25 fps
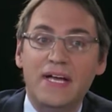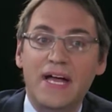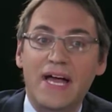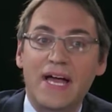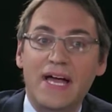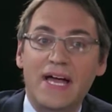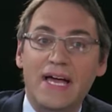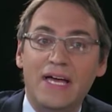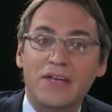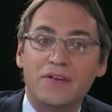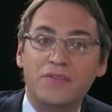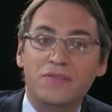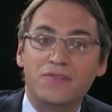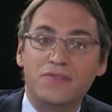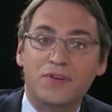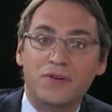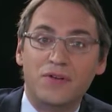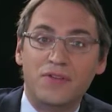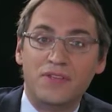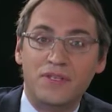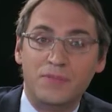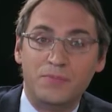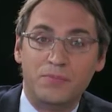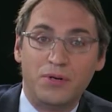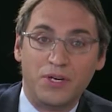And for
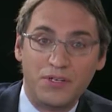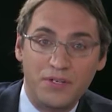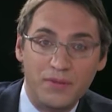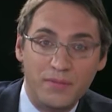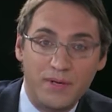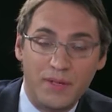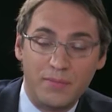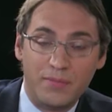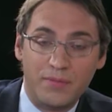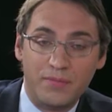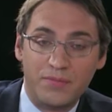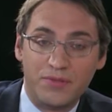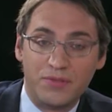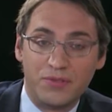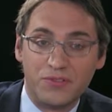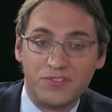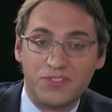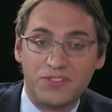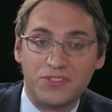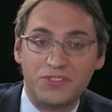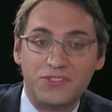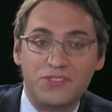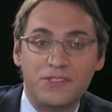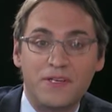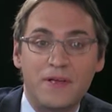the bottom-up approaches,